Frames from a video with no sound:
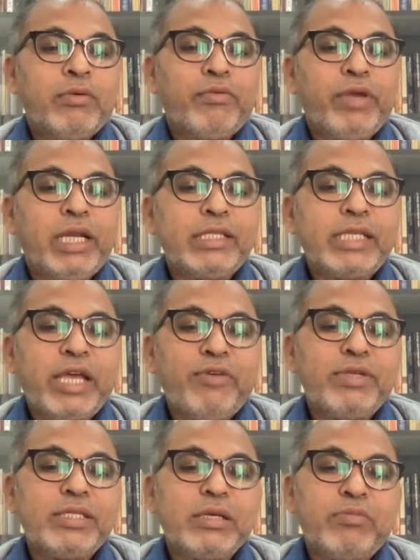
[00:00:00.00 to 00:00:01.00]
Vira
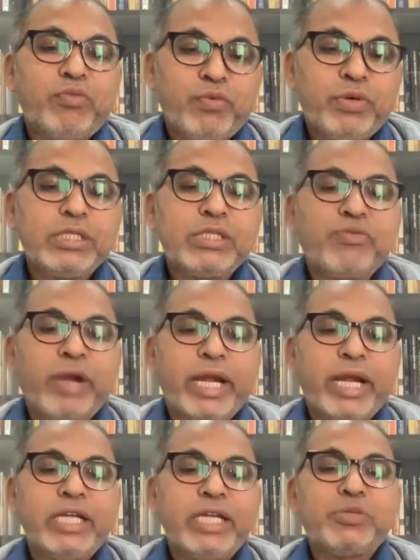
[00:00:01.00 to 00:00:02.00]
Saivism was
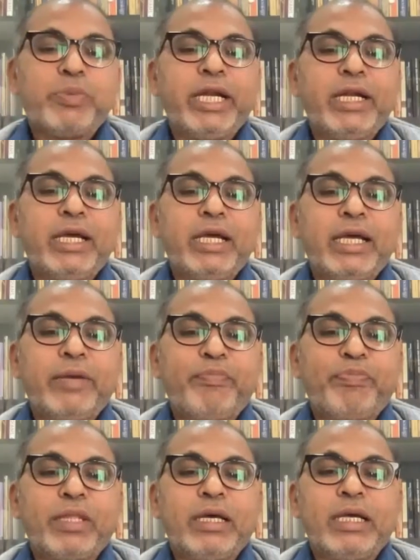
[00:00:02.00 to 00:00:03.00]
widespread
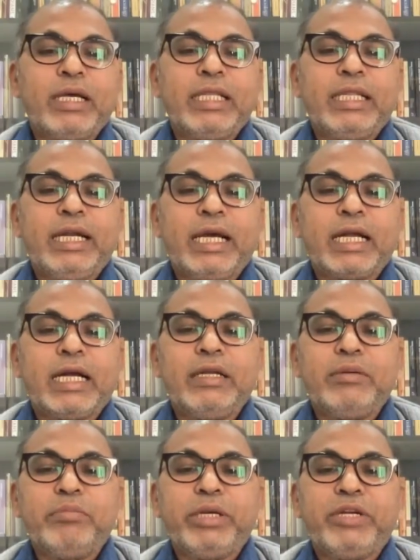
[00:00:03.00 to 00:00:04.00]
in the
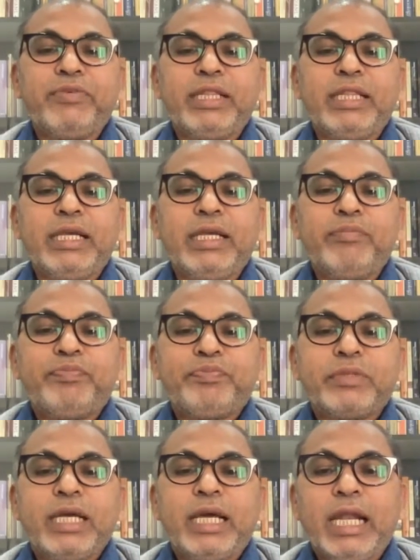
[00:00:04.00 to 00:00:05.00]
Deccan between the
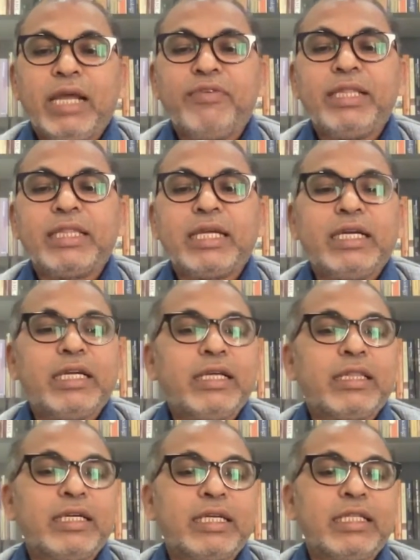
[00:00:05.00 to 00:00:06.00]
11th and
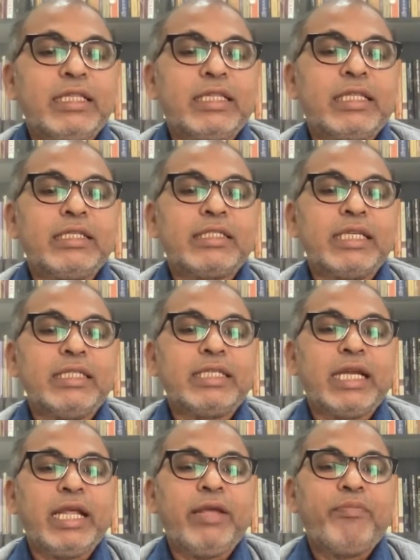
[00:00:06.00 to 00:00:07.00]
13th
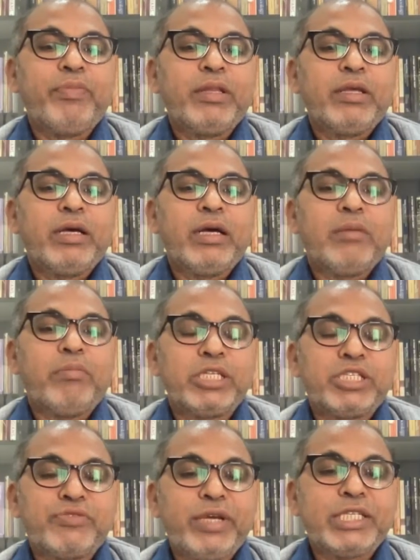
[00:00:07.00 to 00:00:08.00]
century.
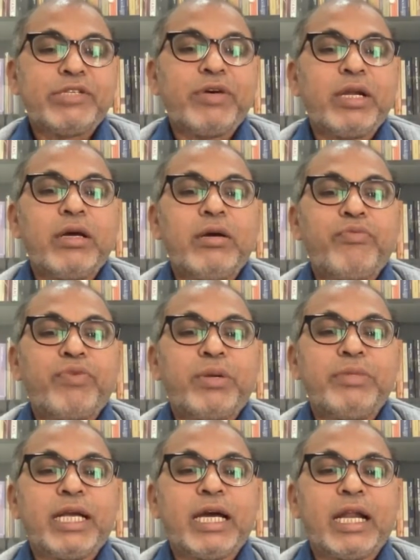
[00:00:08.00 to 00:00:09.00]
Basveswara
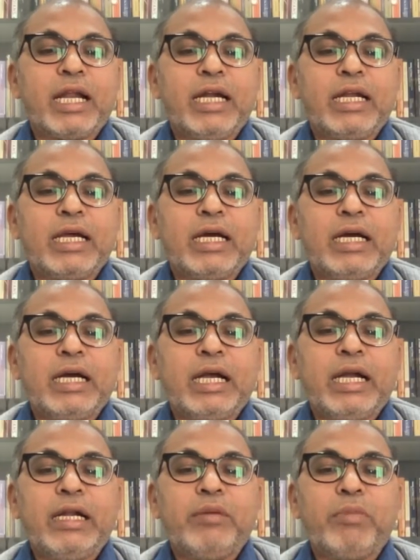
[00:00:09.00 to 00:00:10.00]
from the Karnataka
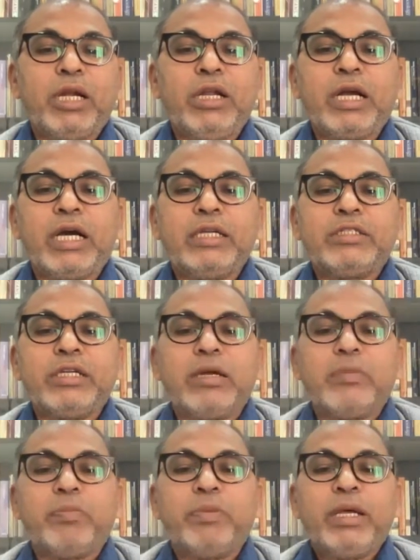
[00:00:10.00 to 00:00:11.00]
and
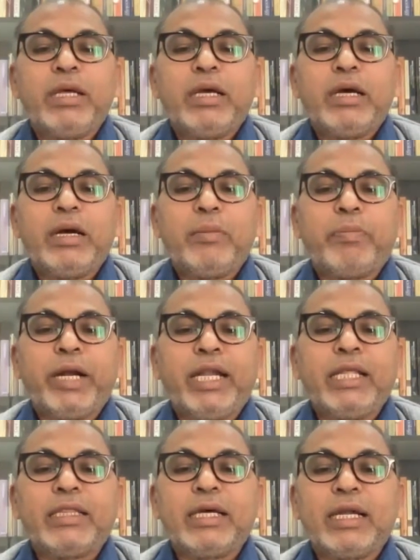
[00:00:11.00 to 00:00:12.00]
Mallikarjuna
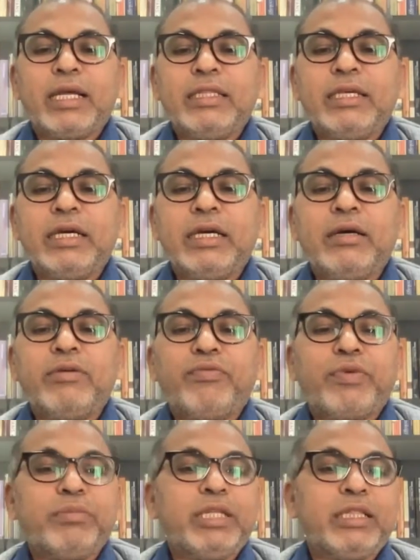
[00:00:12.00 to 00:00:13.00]
Pandit Aradhya
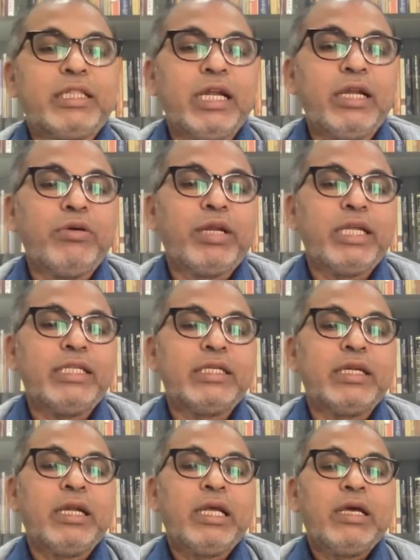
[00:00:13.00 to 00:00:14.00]
from the Telugu
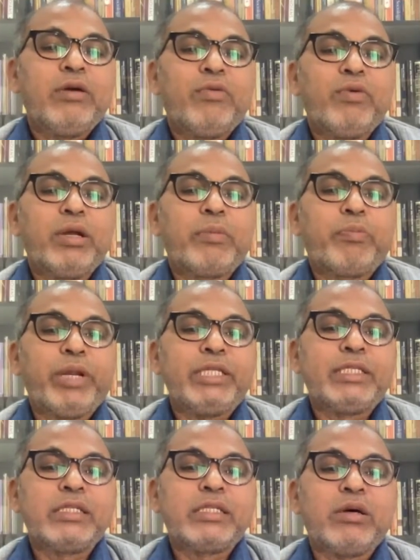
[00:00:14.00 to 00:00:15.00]
region were
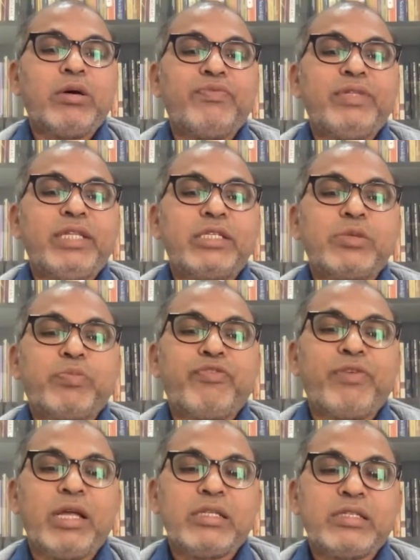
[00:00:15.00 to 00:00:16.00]
preachers of this
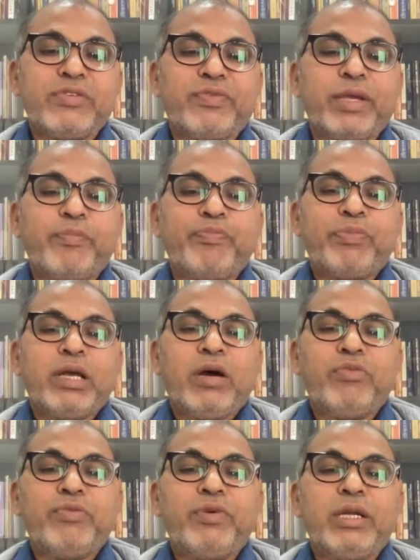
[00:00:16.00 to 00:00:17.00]
philosophy.
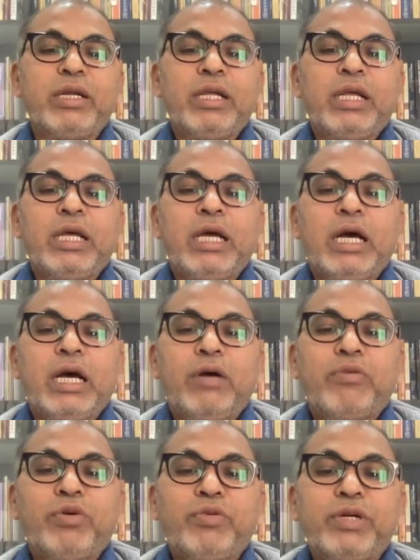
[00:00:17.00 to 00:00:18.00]
However,
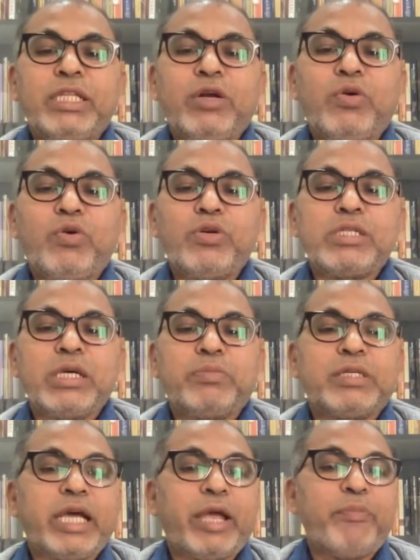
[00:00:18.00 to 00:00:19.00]
over the course
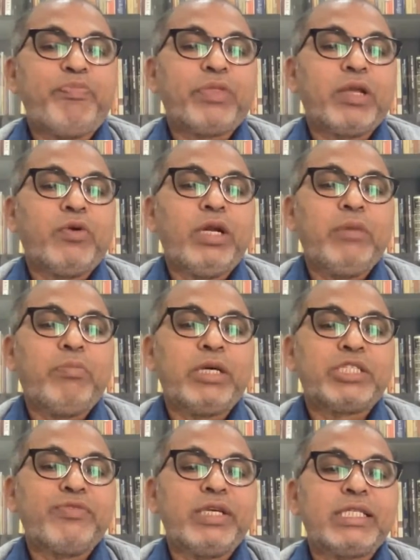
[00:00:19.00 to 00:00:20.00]
of time, only
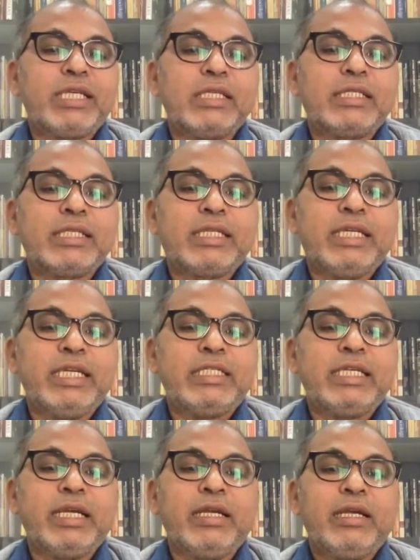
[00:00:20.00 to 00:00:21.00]
Basveswara's
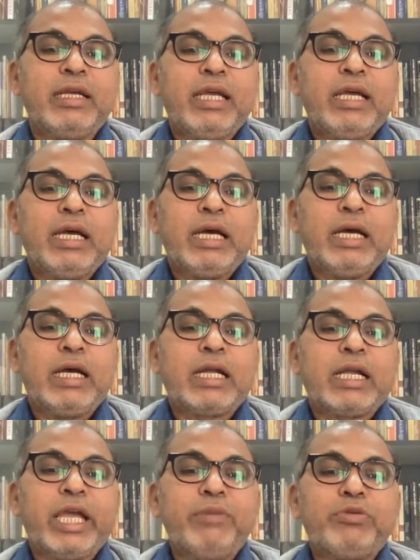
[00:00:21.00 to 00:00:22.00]
teaching
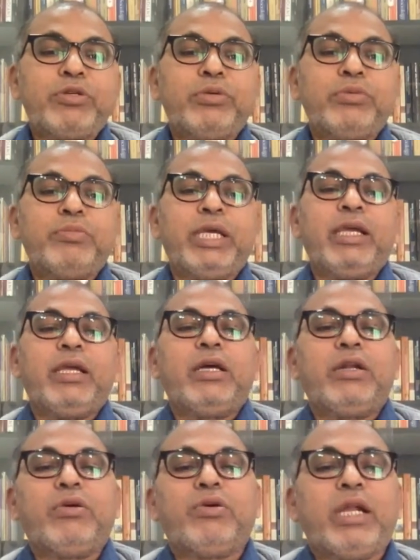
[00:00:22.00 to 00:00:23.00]
came to be
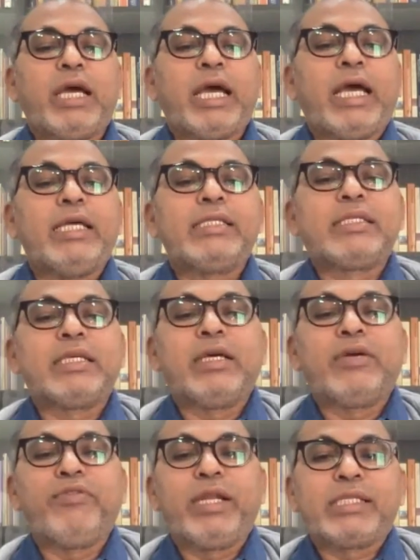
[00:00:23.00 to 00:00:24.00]
known as
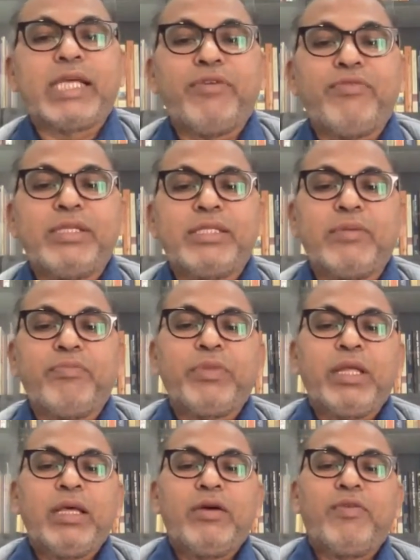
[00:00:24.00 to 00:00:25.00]
Vira Saivism,
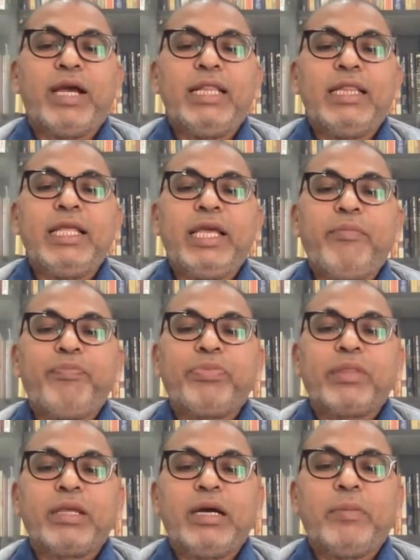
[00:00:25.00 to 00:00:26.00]
while the
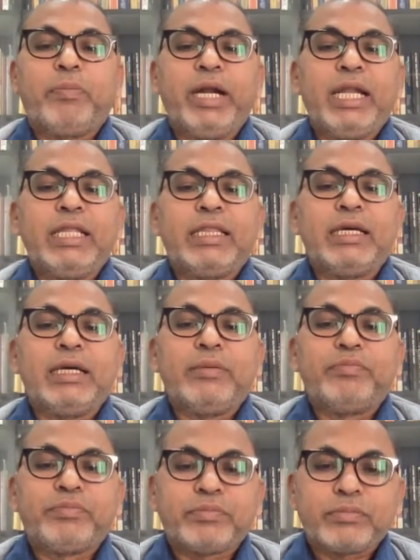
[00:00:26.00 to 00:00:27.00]
Pandita